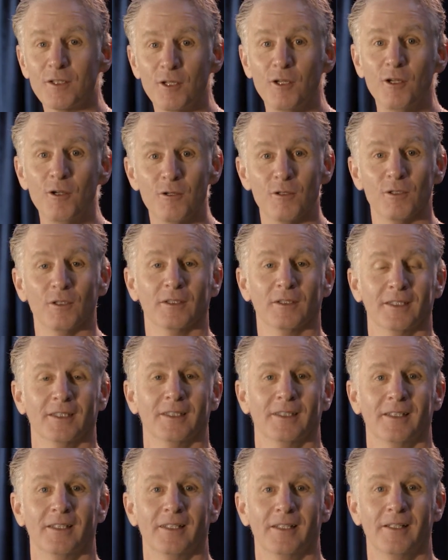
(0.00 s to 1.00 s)
too.
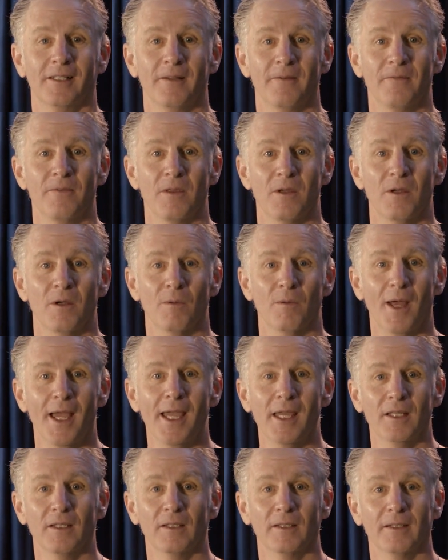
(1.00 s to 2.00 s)

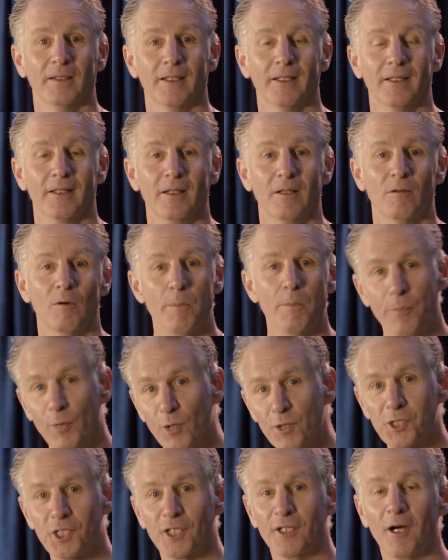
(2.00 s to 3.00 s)
Right? We
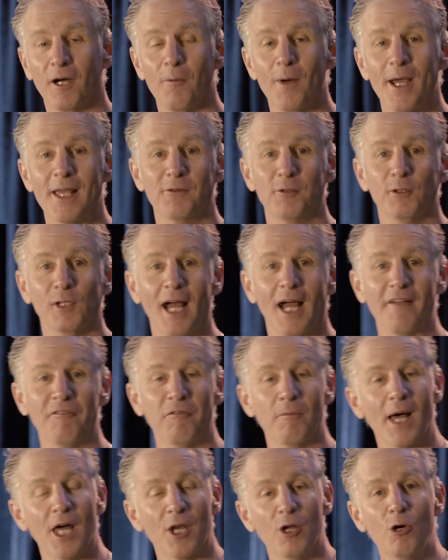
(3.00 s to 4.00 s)
bullshit our way through life
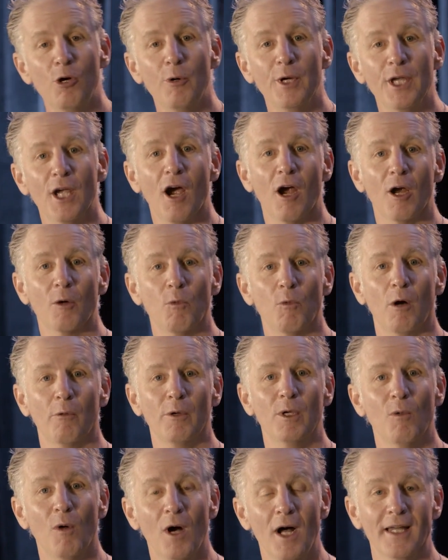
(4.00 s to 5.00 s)
about who we are and what
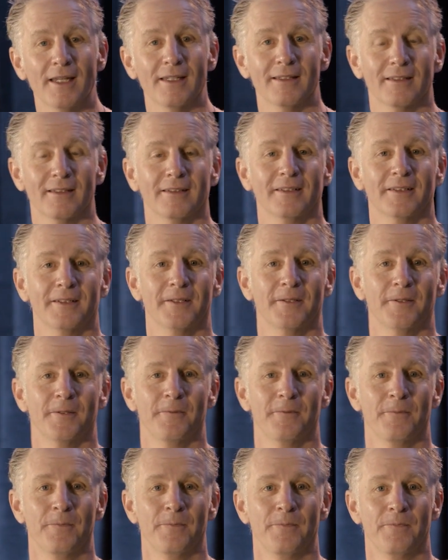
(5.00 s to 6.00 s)
we want.
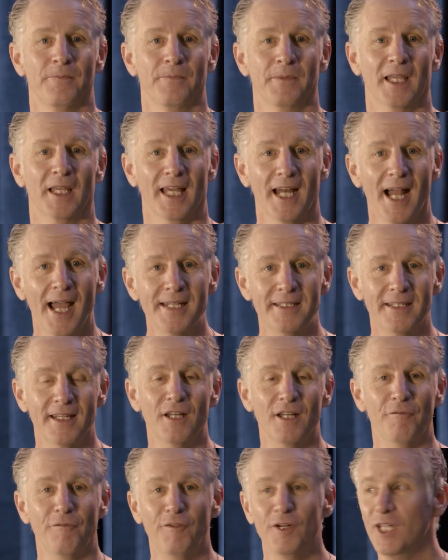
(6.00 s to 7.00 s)
And I
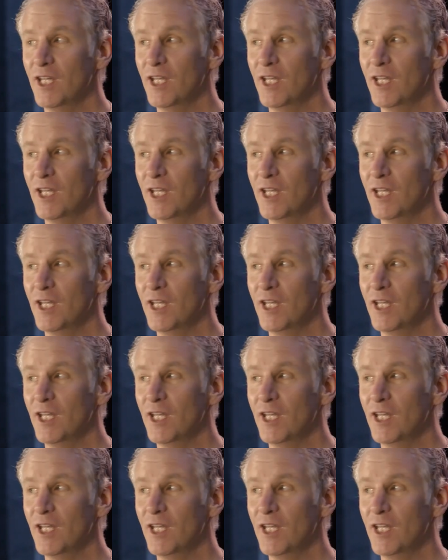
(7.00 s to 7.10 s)
did it for